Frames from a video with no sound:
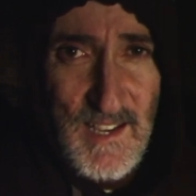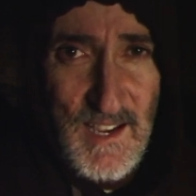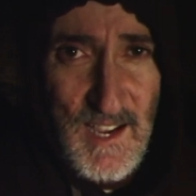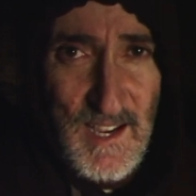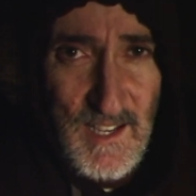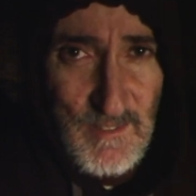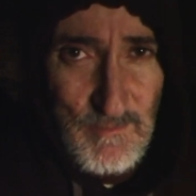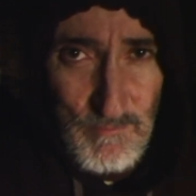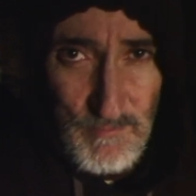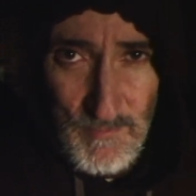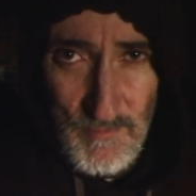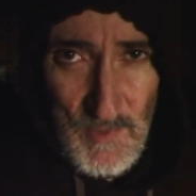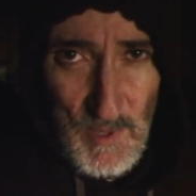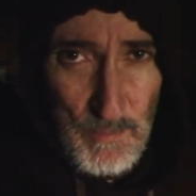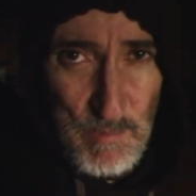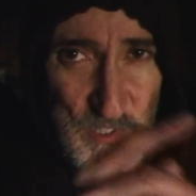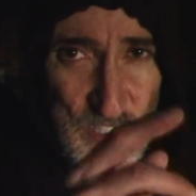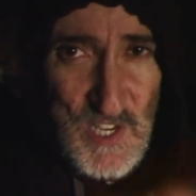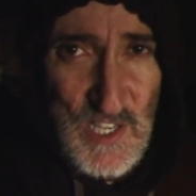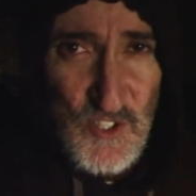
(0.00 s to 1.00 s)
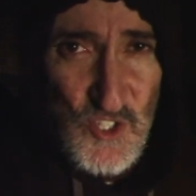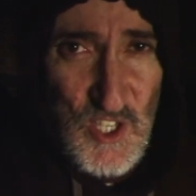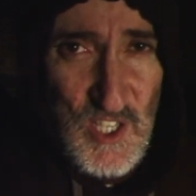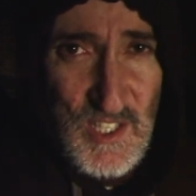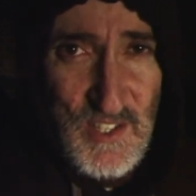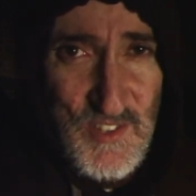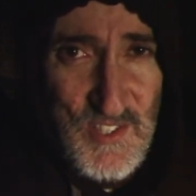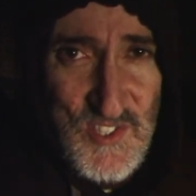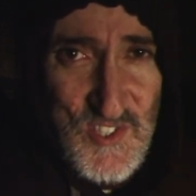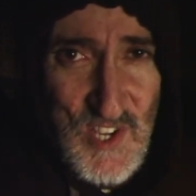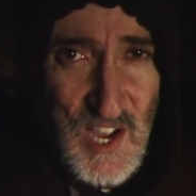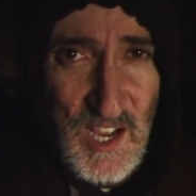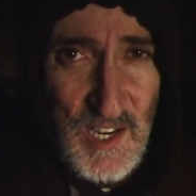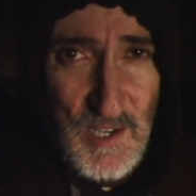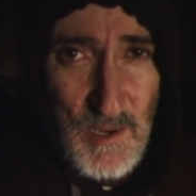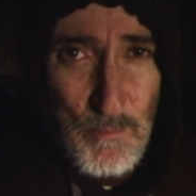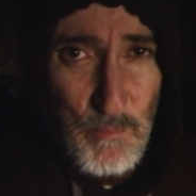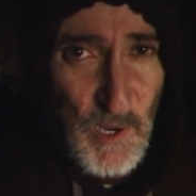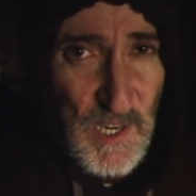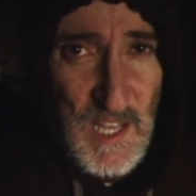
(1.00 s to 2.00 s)
and the positioning of the sun.
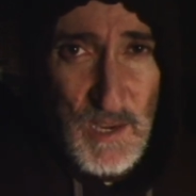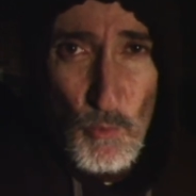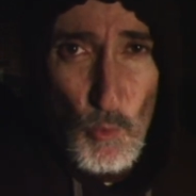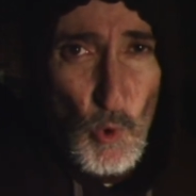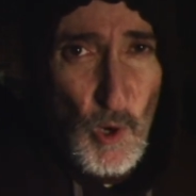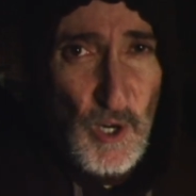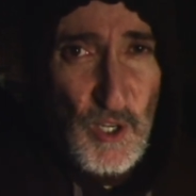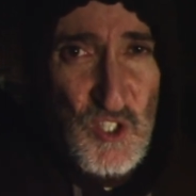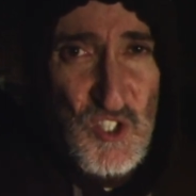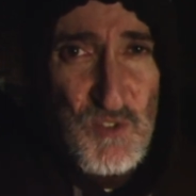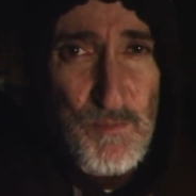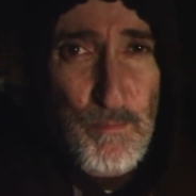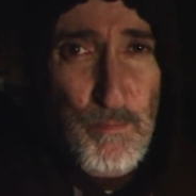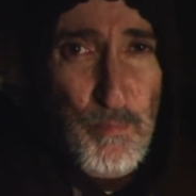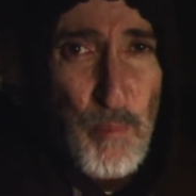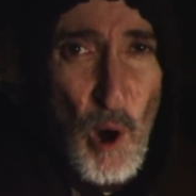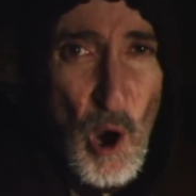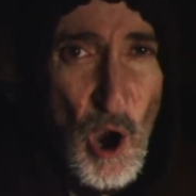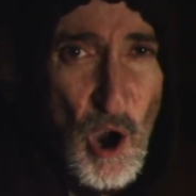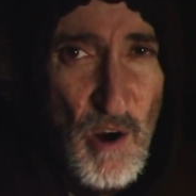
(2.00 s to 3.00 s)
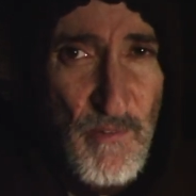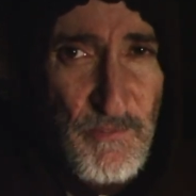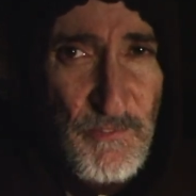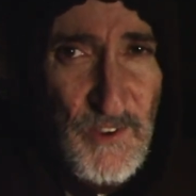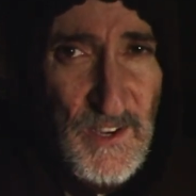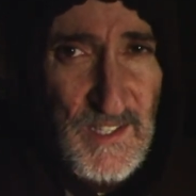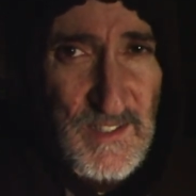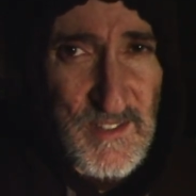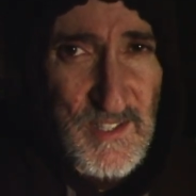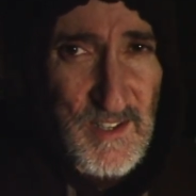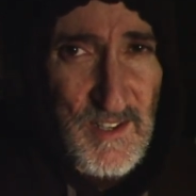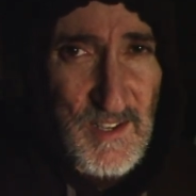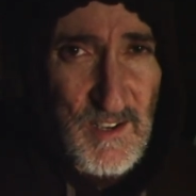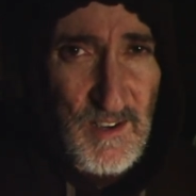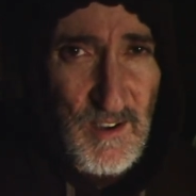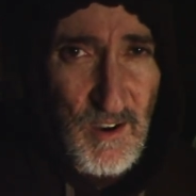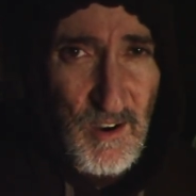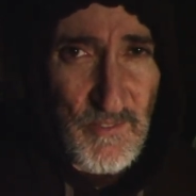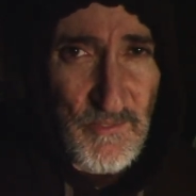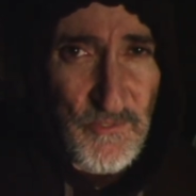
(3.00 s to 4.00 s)
But it works perfect
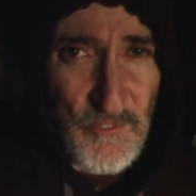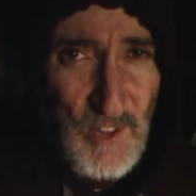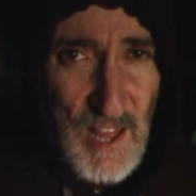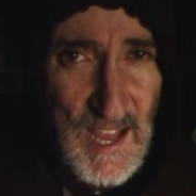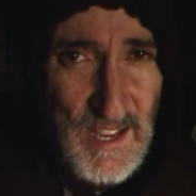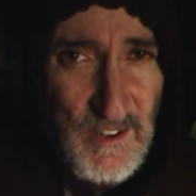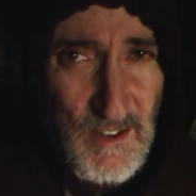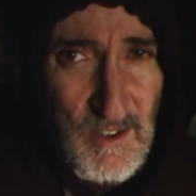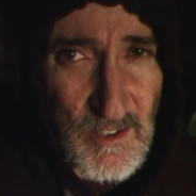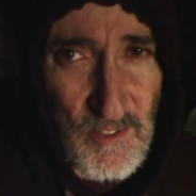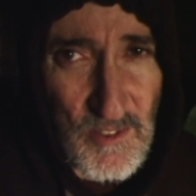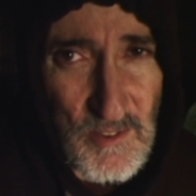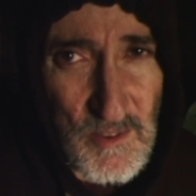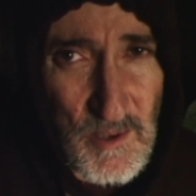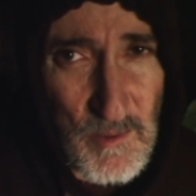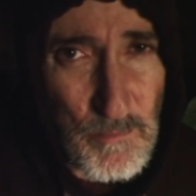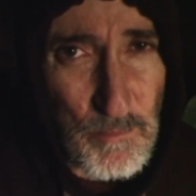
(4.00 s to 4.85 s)
on flat Earth.